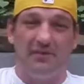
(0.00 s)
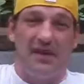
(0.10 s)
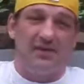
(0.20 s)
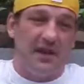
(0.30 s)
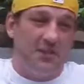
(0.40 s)

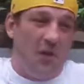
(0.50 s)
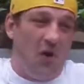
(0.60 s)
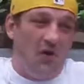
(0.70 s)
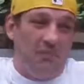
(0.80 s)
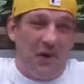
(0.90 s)
like they
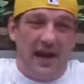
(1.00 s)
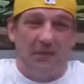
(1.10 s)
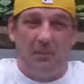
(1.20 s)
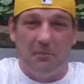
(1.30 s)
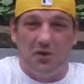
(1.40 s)
fall on the back
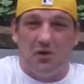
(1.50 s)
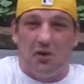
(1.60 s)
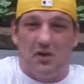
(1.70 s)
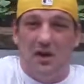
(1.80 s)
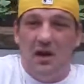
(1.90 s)
of a milk
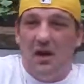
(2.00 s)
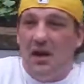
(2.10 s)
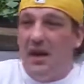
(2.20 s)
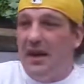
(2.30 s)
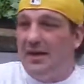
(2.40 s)
carton.
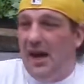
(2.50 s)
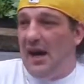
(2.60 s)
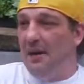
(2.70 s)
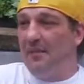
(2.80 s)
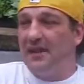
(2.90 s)

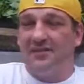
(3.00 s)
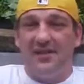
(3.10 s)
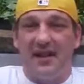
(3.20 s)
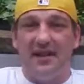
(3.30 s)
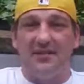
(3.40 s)
It
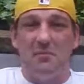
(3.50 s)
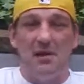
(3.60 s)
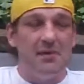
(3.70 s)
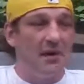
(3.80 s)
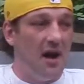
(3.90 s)
sickens
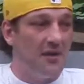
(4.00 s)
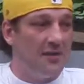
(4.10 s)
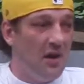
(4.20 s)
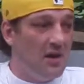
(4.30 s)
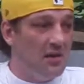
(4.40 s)
me
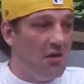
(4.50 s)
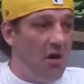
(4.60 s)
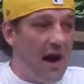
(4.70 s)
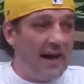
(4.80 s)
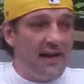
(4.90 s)
because,
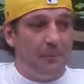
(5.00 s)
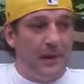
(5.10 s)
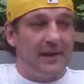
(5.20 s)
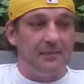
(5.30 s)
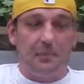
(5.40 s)
I got to
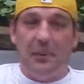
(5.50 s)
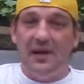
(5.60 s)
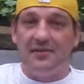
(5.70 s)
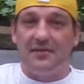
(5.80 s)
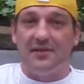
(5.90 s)
pick up the
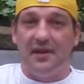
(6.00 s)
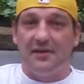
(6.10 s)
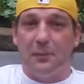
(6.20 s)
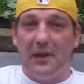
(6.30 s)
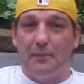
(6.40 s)
pieces to
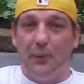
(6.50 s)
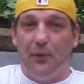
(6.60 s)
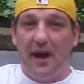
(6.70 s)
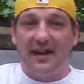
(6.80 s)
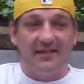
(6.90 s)
these people.
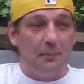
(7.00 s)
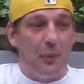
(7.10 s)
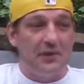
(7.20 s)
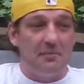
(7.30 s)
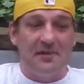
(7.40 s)
I got to
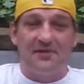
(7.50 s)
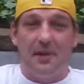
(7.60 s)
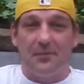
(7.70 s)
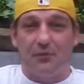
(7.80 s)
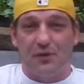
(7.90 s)
put them in
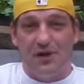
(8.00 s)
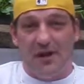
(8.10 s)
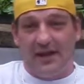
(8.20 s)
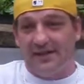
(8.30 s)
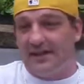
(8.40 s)
something
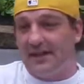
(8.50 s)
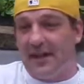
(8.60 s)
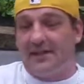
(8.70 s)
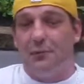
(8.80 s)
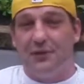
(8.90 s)
real. I got to
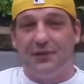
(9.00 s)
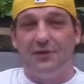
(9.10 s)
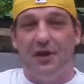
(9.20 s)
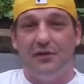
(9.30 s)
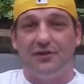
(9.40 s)
connect them with,
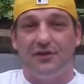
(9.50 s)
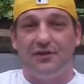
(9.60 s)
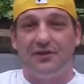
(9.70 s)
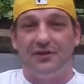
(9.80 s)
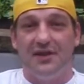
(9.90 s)

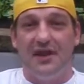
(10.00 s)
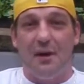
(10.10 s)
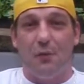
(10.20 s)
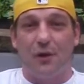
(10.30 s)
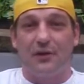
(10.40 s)
the
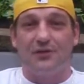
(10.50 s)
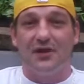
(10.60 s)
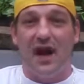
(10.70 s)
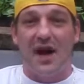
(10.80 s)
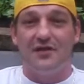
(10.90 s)
networkers
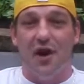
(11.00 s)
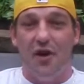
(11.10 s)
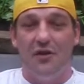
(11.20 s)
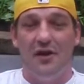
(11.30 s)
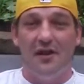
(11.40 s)
that I
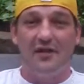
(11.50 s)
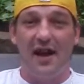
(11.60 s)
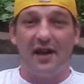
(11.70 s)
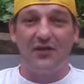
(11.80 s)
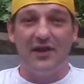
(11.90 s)
know, that
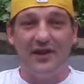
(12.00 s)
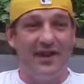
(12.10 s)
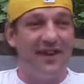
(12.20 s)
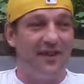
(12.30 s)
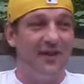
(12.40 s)
actually
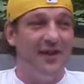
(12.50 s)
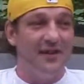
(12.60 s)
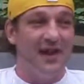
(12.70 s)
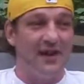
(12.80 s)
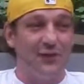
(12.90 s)
care,
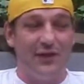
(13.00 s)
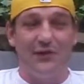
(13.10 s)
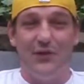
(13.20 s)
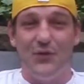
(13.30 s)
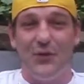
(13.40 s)
that actually
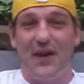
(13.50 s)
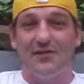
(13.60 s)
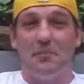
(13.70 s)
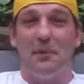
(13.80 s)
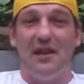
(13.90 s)
do
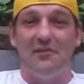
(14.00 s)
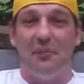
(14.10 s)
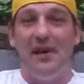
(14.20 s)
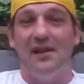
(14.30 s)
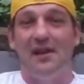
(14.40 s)
things. And believe
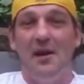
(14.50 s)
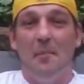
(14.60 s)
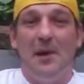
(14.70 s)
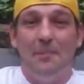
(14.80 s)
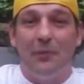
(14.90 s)
me,
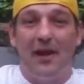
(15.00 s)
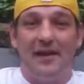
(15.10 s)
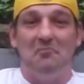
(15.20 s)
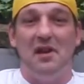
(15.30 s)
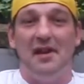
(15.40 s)
people
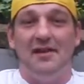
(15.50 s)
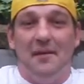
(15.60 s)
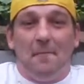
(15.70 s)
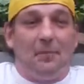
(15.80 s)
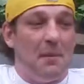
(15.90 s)
like me
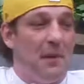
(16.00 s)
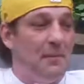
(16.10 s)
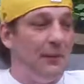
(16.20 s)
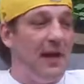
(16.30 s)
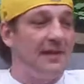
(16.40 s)
and
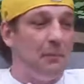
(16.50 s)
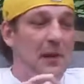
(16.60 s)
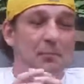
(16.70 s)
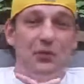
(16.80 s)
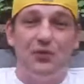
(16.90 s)
people like the
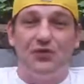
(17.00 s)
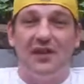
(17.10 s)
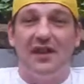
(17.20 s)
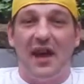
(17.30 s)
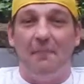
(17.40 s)
people you
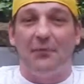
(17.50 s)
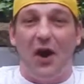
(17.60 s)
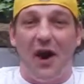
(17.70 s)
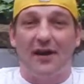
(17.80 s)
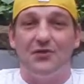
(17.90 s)
see that I'm
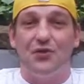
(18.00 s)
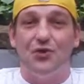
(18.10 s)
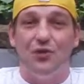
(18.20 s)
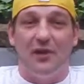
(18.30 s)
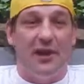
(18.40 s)
talking
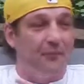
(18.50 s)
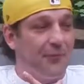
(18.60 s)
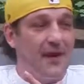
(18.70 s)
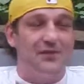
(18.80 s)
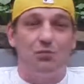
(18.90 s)
to and I'm
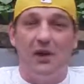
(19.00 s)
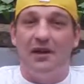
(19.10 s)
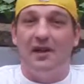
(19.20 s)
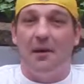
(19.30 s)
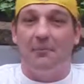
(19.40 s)
friends
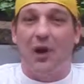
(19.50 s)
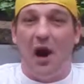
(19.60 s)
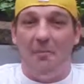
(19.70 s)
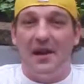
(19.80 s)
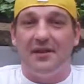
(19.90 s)
with and I'm
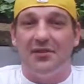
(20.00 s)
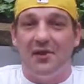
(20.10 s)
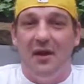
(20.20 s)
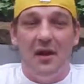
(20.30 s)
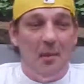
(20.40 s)
commenting
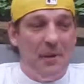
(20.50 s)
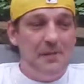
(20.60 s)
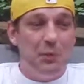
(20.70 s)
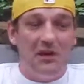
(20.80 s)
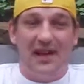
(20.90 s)
on,
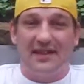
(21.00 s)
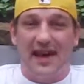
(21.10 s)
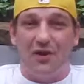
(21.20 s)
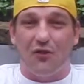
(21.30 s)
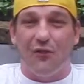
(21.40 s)
people like
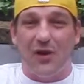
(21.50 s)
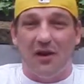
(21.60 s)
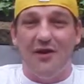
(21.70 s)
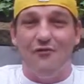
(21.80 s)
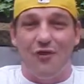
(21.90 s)
that are
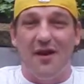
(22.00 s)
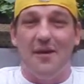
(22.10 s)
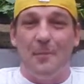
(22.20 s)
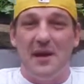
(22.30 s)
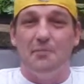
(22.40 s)
very
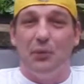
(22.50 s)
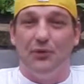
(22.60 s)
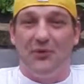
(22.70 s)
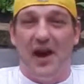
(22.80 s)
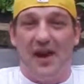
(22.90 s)
rare people
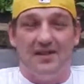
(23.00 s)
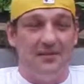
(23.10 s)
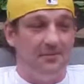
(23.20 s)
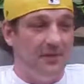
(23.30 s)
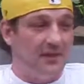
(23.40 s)
to find,
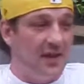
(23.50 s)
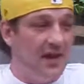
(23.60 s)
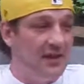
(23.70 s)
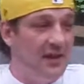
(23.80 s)
okay?